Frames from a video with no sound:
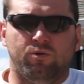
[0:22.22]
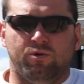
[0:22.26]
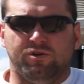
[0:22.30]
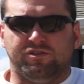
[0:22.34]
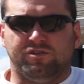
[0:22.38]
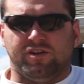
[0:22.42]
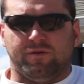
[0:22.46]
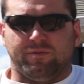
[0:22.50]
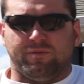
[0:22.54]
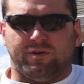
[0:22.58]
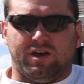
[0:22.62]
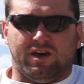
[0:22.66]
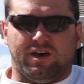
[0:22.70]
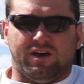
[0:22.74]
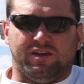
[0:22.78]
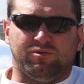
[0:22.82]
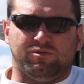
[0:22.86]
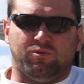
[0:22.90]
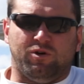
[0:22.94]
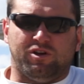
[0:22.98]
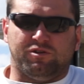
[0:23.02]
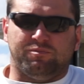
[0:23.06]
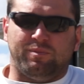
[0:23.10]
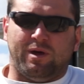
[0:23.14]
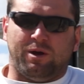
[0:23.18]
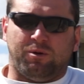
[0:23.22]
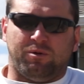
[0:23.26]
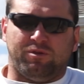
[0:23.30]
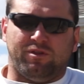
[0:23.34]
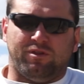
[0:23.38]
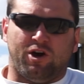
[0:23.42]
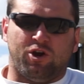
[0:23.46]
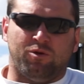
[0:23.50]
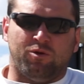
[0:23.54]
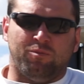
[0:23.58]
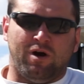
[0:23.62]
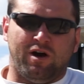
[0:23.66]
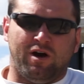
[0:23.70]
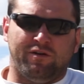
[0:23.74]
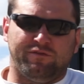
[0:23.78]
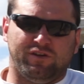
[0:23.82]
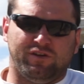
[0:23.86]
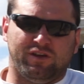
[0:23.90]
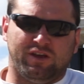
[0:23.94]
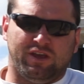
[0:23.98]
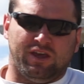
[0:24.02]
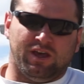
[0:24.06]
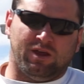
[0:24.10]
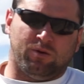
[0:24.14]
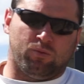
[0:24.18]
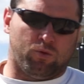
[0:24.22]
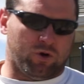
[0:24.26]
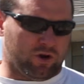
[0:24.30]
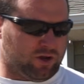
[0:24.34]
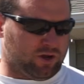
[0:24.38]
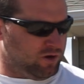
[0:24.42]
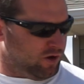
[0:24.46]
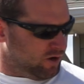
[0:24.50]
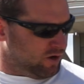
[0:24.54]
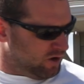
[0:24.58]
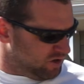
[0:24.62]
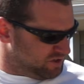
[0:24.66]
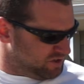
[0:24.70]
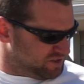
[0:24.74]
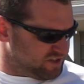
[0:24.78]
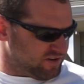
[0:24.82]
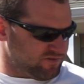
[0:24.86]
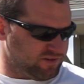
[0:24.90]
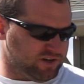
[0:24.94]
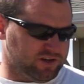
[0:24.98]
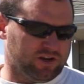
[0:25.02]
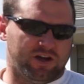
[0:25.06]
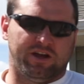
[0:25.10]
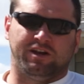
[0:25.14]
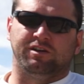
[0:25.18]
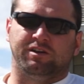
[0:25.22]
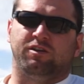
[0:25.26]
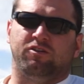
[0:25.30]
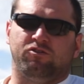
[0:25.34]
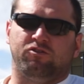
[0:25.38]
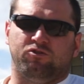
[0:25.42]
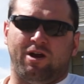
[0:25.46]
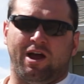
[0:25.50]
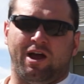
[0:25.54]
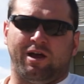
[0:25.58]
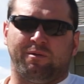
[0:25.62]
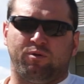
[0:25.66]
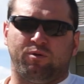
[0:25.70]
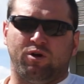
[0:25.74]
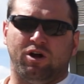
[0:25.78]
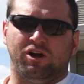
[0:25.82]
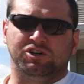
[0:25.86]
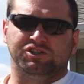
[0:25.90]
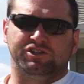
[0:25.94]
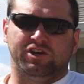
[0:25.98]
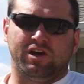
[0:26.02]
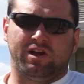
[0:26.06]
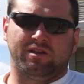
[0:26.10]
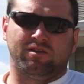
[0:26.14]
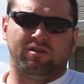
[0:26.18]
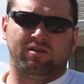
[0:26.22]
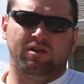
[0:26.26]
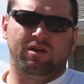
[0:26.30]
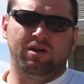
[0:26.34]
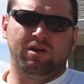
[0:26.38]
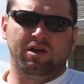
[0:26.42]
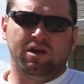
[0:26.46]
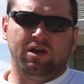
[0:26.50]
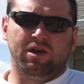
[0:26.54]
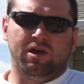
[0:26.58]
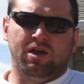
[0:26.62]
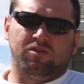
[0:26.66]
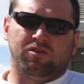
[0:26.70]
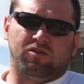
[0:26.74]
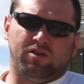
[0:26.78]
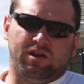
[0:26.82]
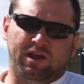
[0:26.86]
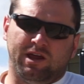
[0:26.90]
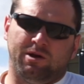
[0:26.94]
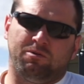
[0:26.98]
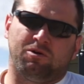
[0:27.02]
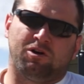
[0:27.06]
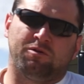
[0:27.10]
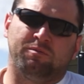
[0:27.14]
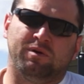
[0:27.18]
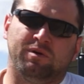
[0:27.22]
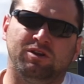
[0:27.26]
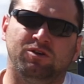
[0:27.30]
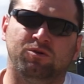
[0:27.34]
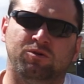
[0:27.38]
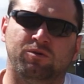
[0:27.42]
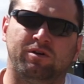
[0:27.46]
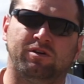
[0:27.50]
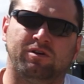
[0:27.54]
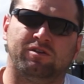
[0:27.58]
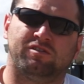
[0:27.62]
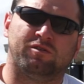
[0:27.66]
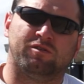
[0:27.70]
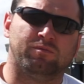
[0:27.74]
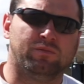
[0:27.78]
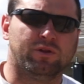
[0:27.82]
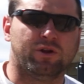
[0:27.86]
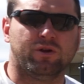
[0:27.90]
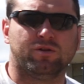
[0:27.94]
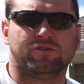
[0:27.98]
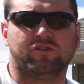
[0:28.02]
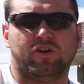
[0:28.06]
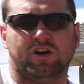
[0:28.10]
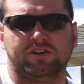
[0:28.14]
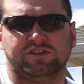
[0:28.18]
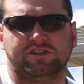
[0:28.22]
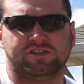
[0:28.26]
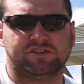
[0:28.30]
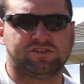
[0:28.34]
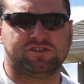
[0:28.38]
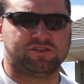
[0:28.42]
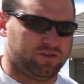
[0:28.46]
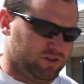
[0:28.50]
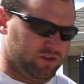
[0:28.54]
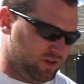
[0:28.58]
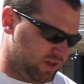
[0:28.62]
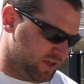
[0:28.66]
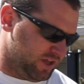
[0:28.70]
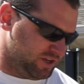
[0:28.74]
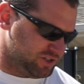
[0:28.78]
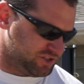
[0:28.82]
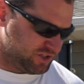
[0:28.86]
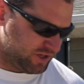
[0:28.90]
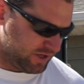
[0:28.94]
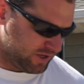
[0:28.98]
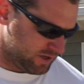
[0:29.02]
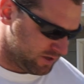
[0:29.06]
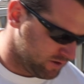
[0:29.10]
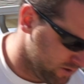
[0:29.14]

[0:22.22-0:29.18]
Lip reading: What's up guys, Wes back with Auto Mafia again, working on our 79 drag project. Today we're going to be doing some little touches to the engine.